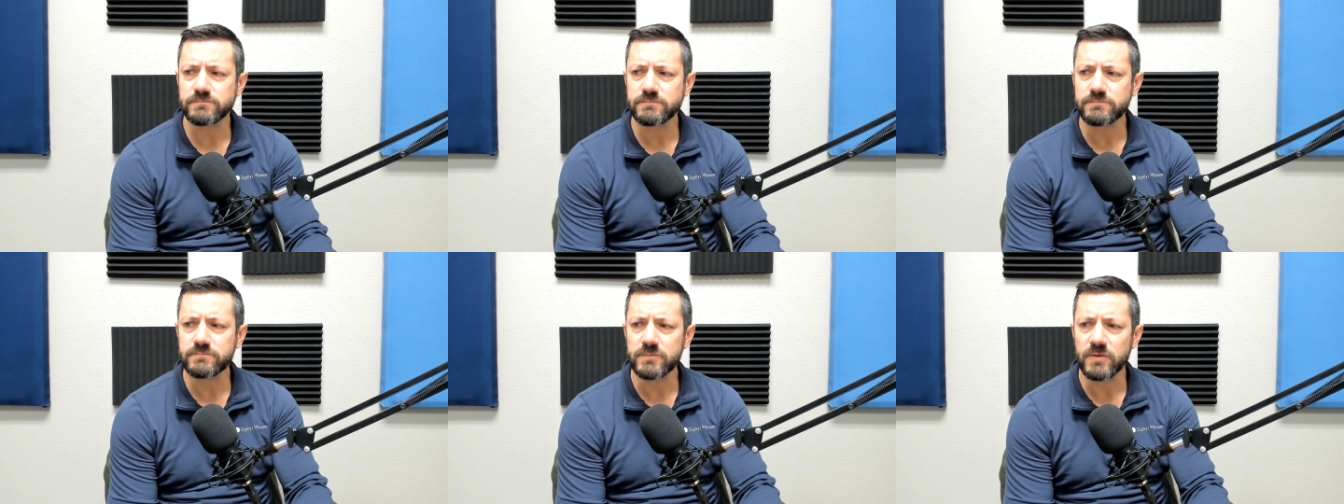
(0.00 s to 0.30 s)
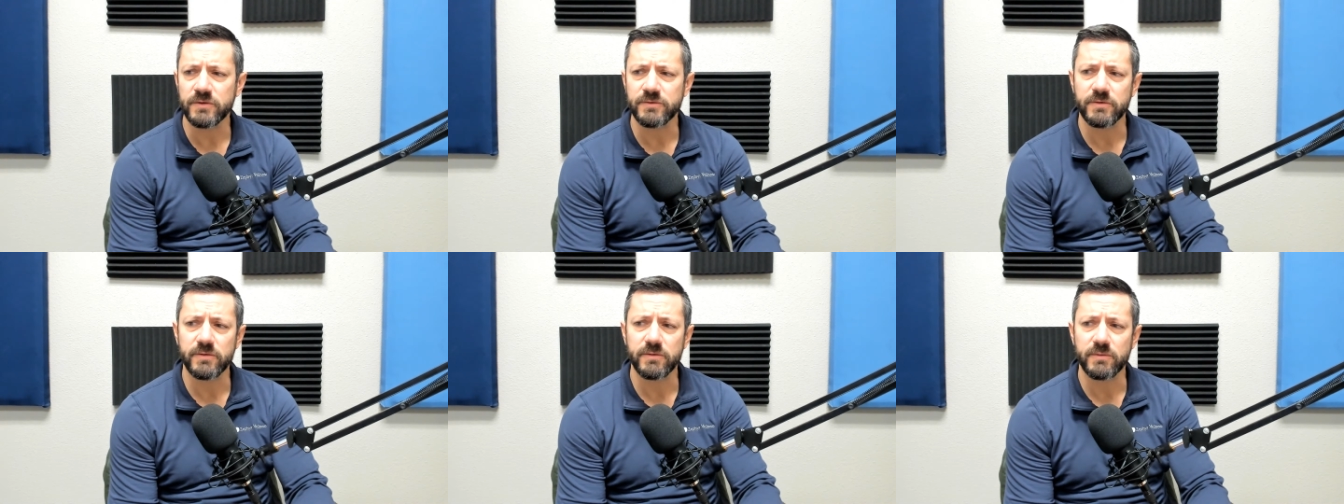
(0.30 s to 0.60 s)

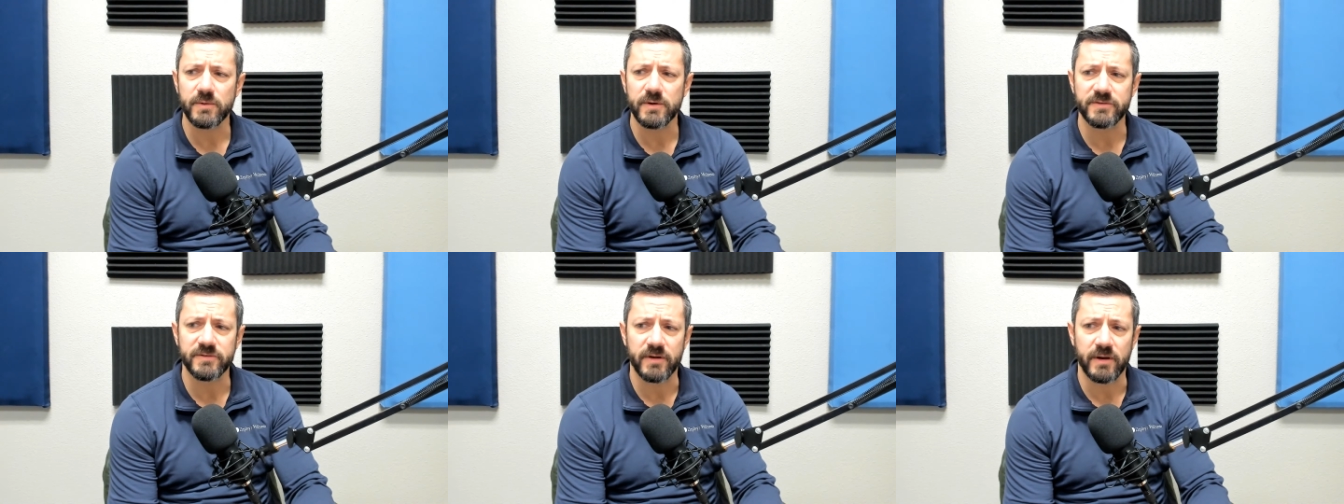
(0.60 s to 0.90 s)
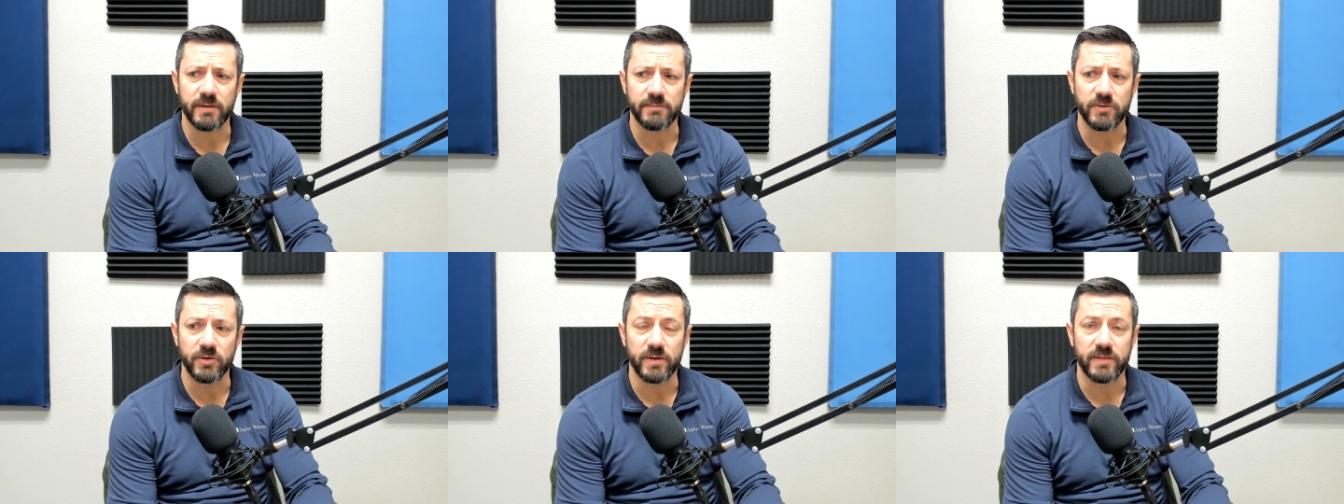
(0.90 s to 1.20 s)
So the reason
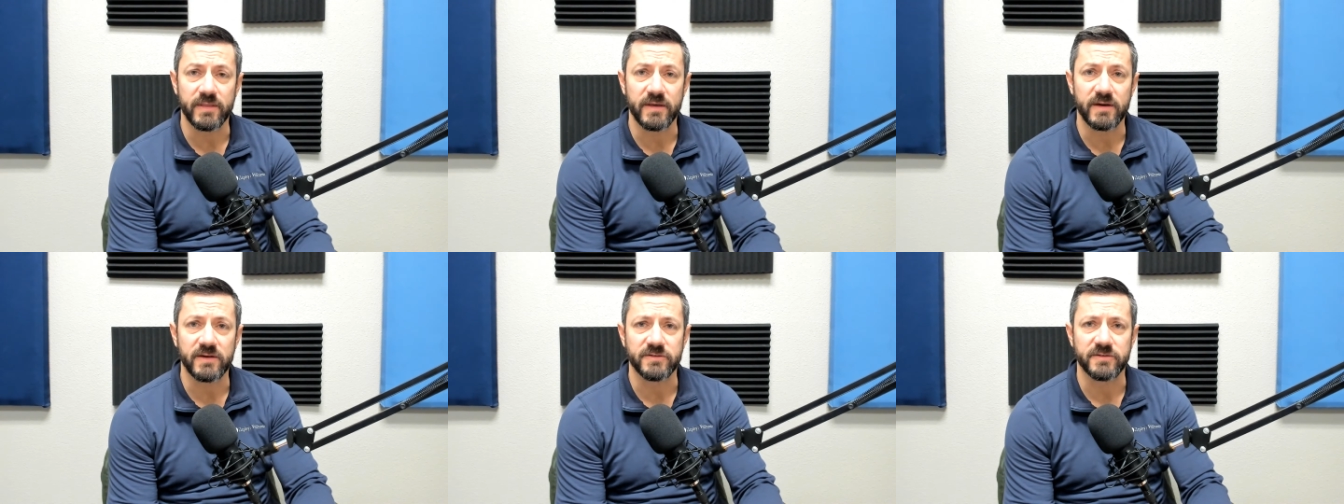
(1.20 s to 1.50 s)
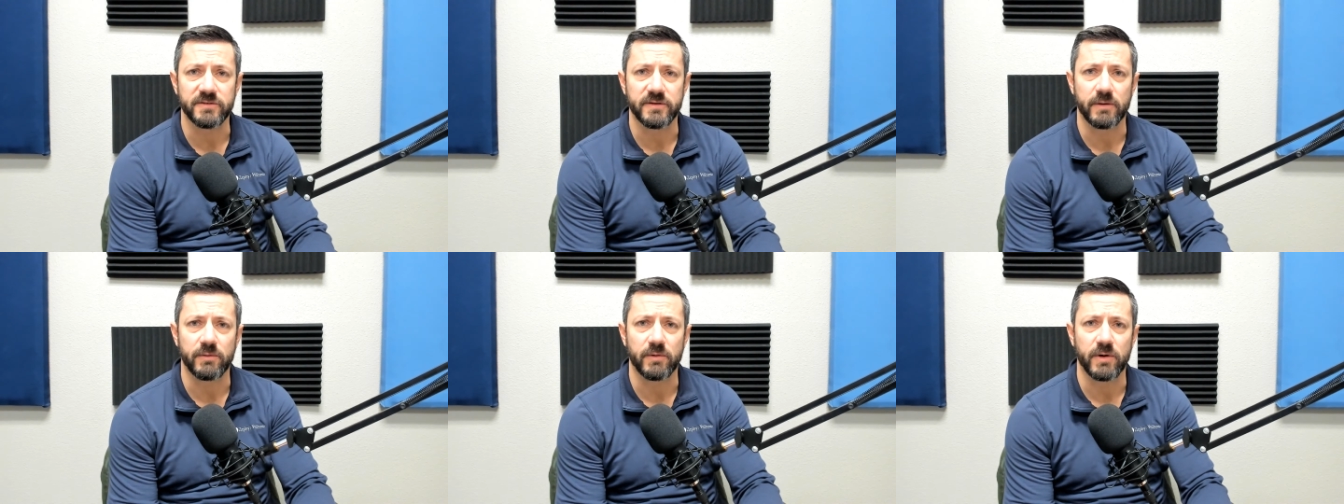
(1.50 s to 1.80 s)
I'm doing this
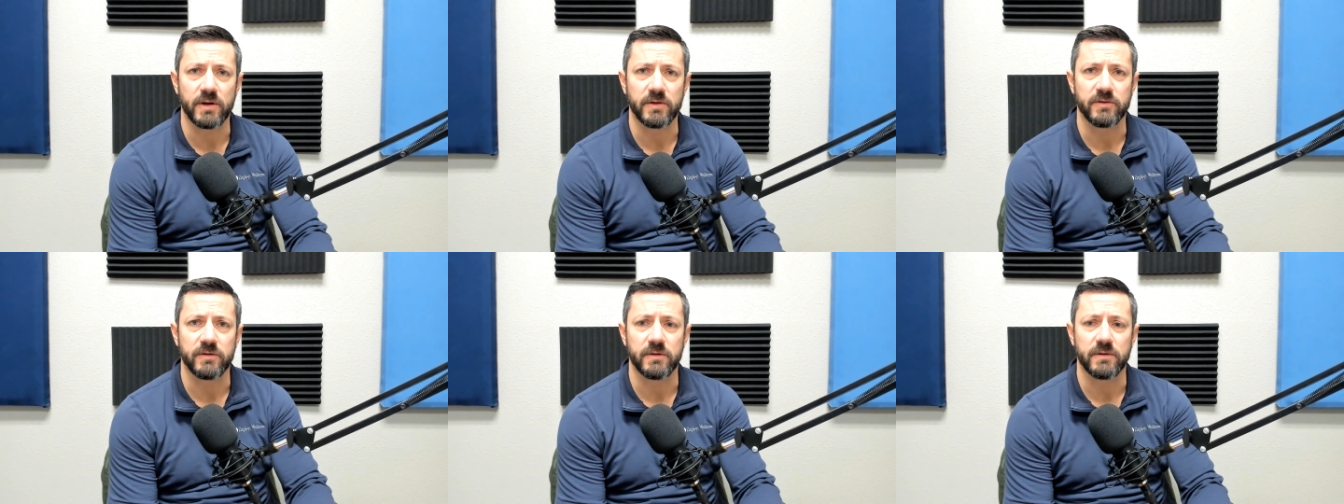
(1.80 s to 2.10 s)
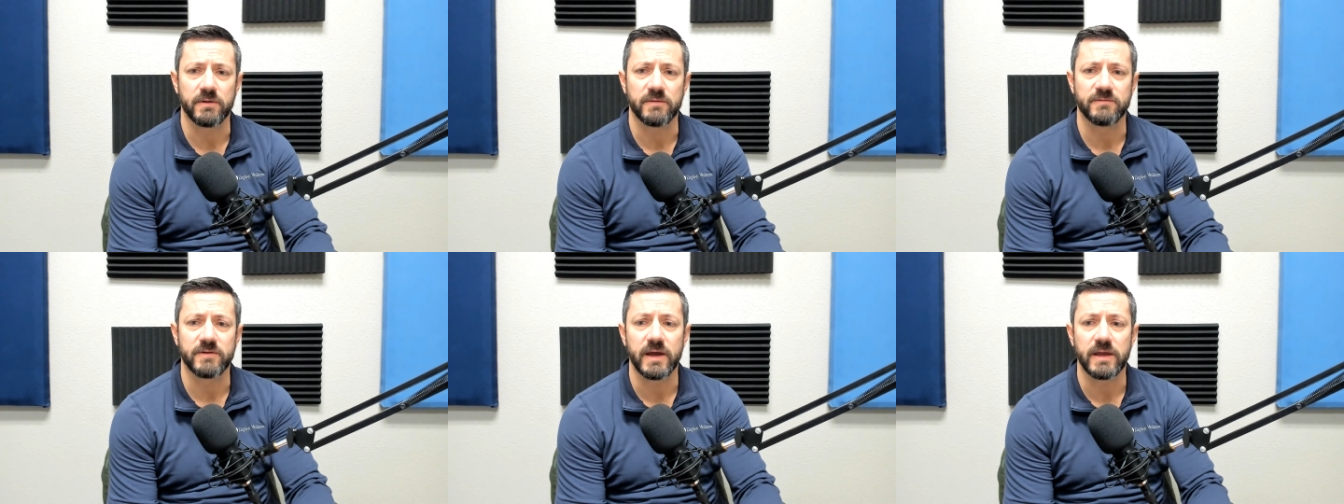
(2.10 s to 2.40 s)
is I want to
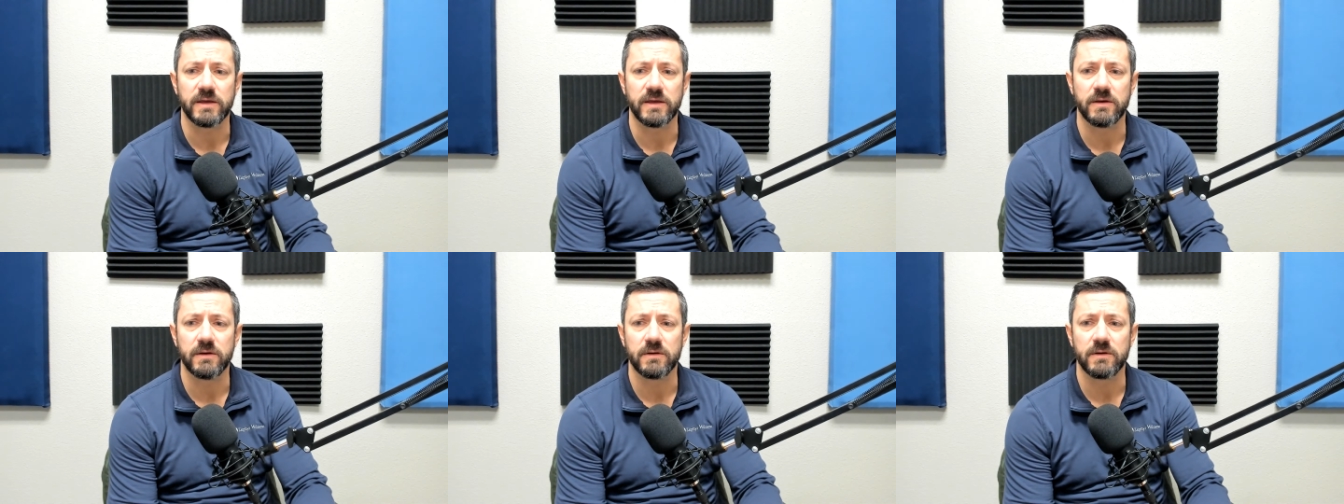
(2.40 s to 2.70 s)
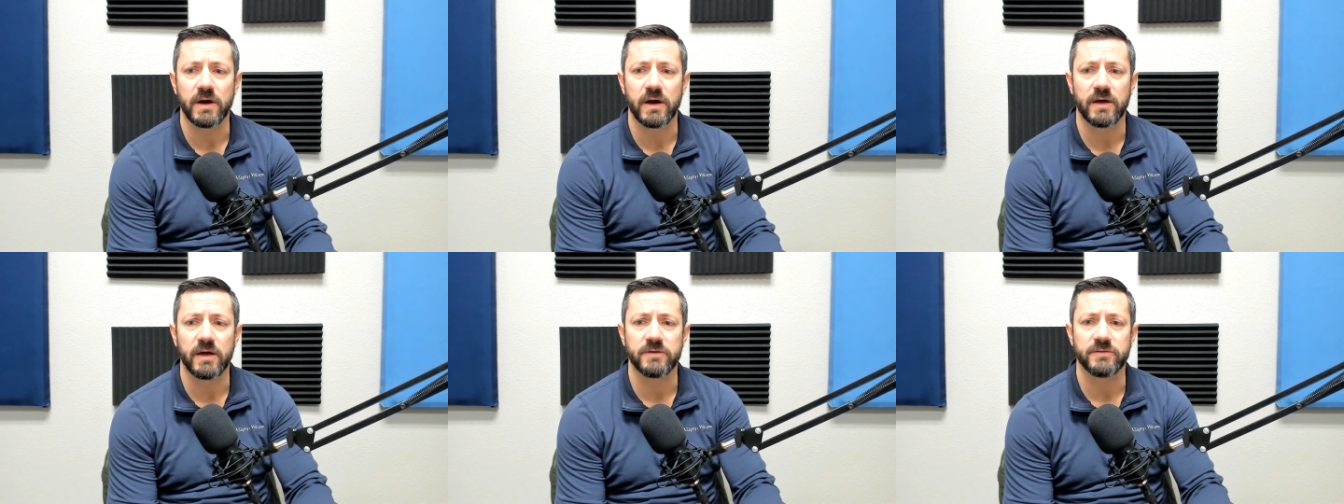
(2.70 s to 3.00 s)
invite you
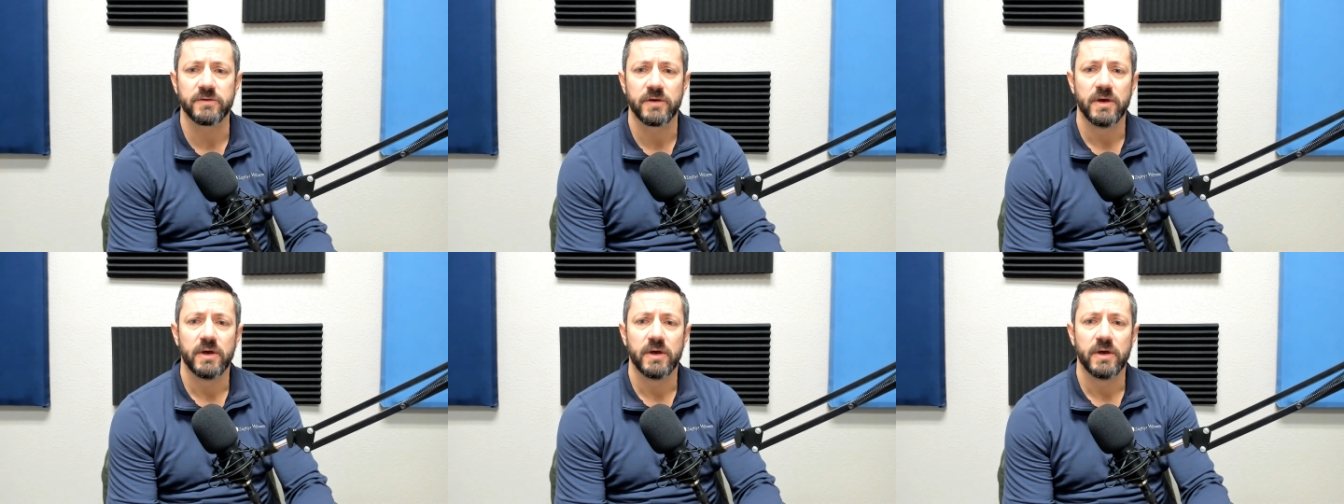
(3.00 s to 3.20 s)
guys